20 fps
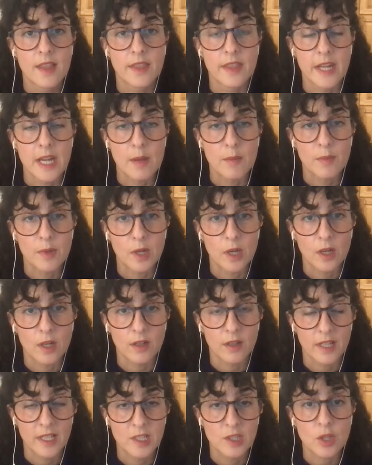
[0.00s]
the
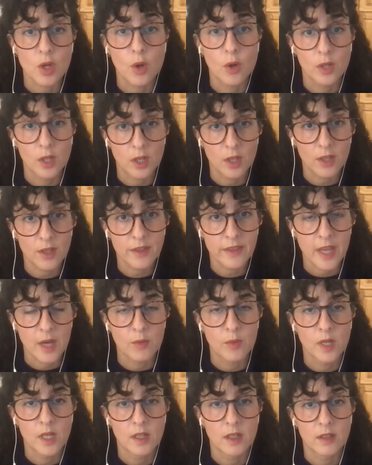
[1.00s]
number in total
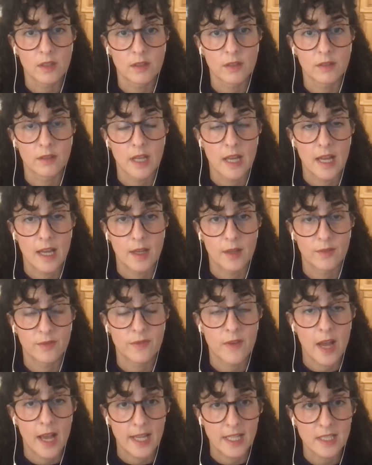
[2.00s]
that we'll uh,
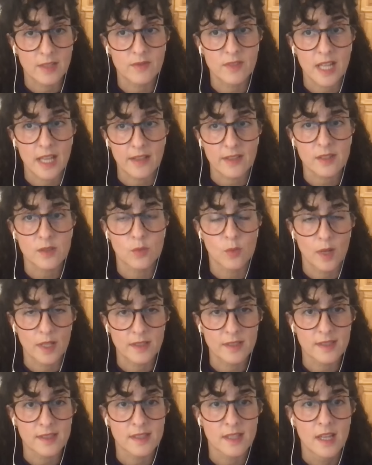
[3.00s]
find of deaths
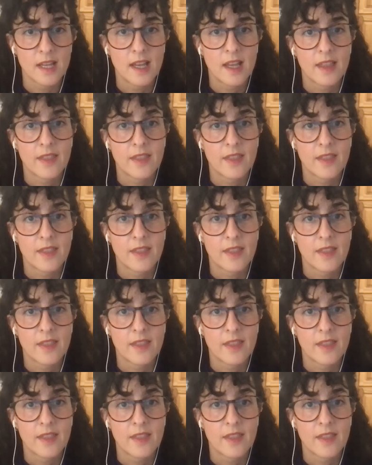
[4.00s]
once